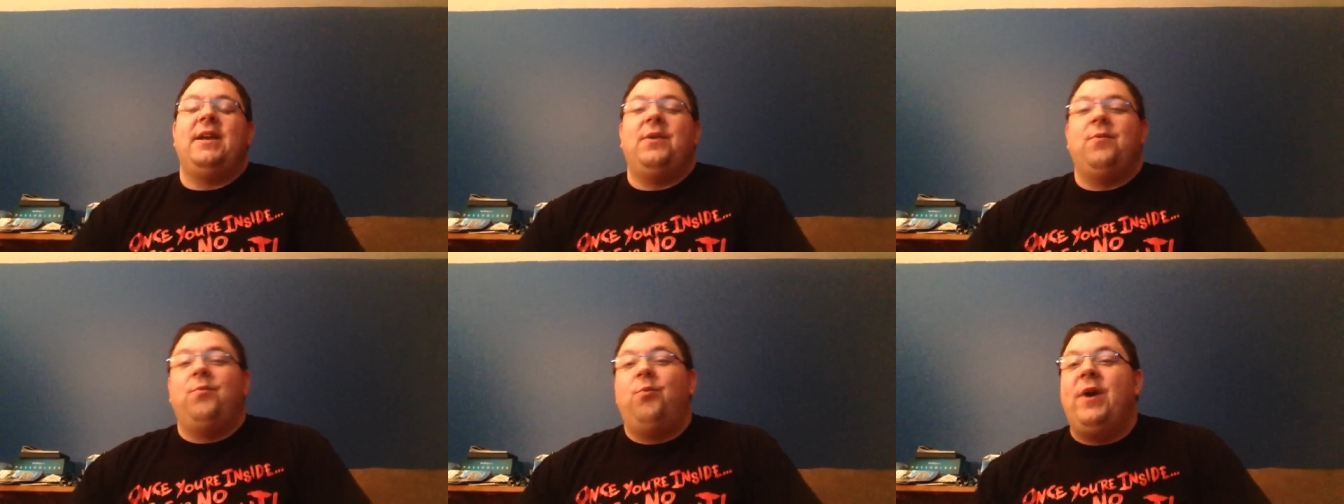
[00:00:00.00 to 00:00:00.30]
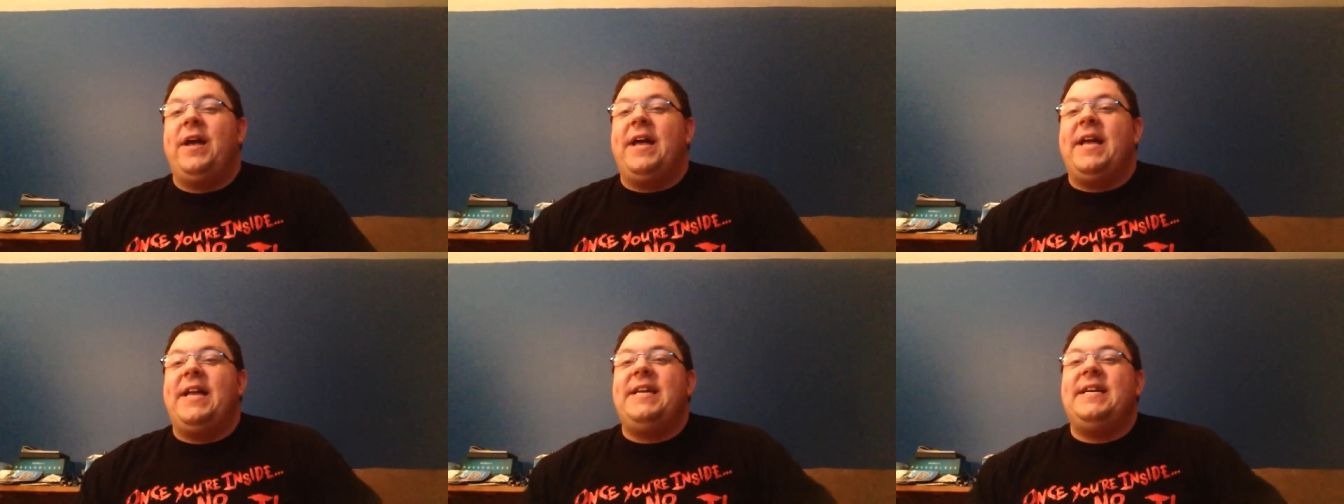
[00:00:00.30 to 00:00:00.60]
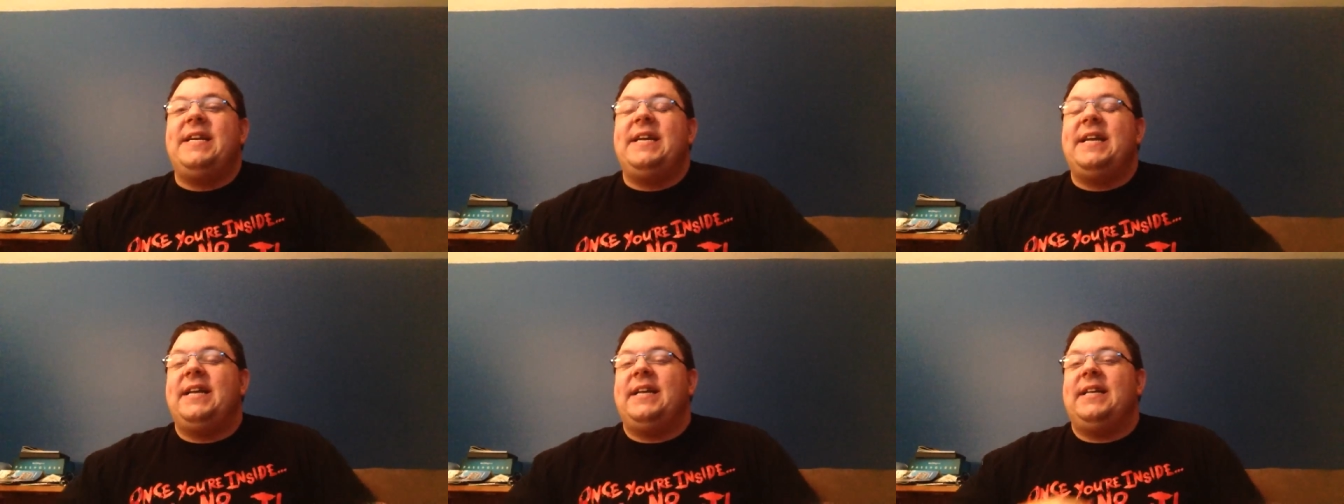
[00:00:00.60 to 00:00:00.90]

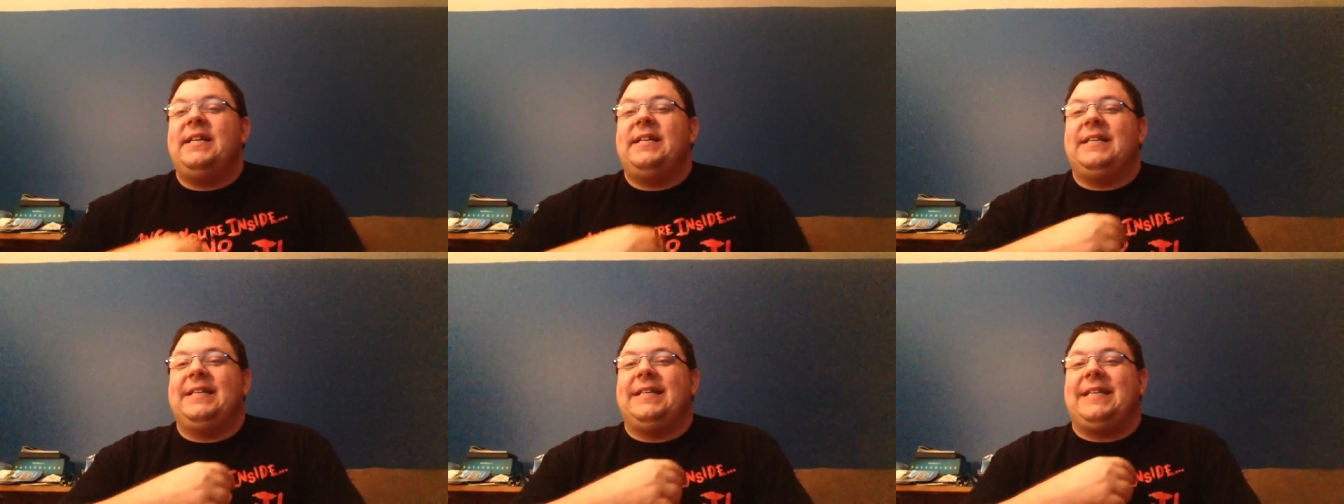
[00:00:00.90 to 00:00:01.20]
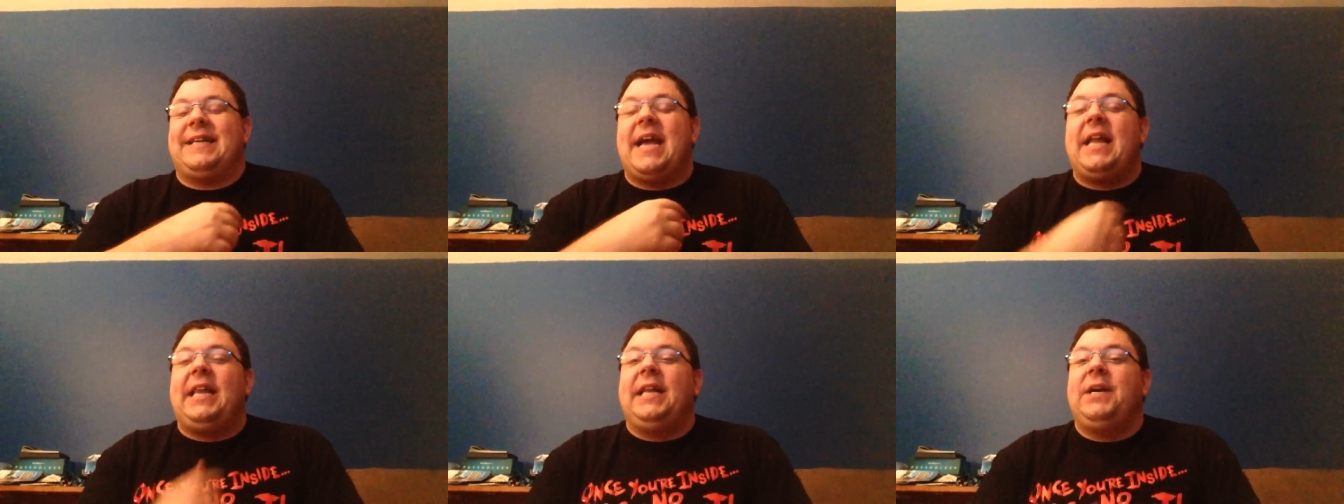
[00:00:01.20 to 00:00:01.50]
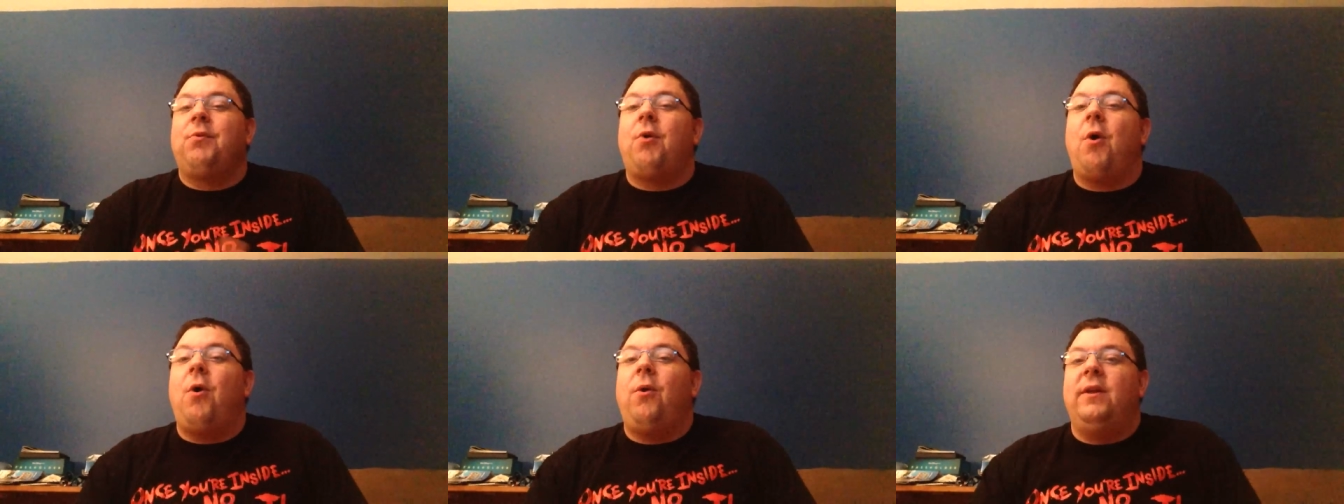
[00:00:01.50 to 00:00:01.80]
When Kelly
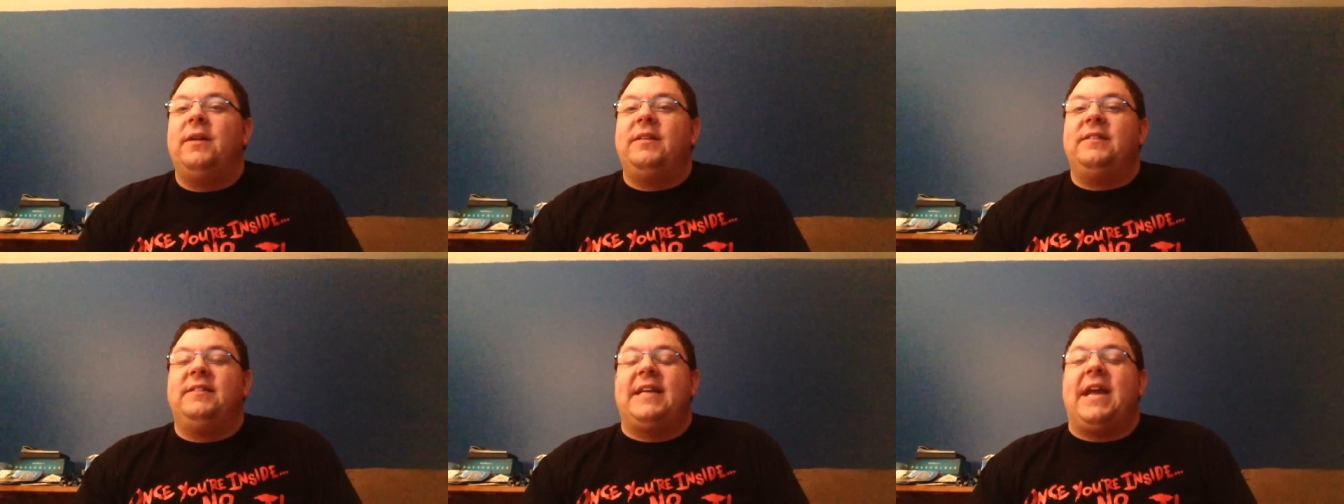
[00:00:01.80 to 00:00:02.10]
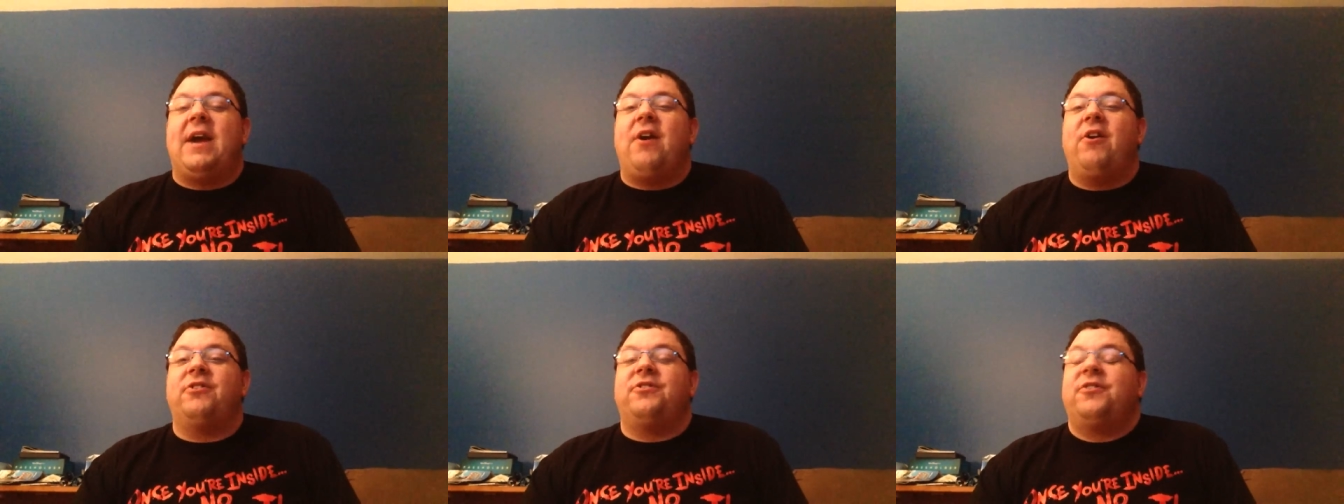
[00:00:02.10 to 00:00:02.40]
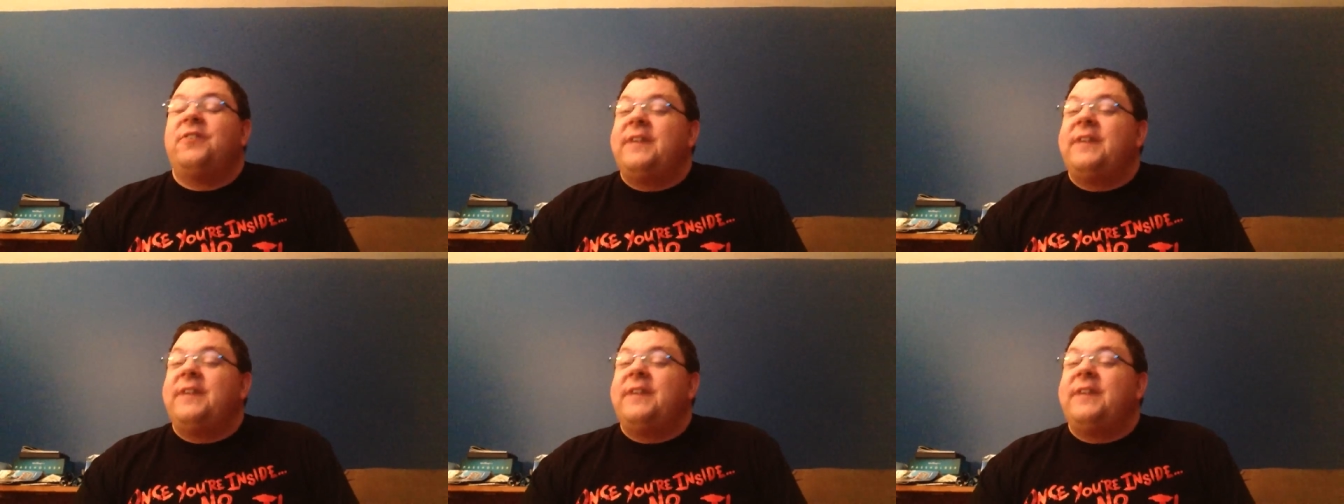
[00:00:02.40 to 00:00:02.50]
Rowland's character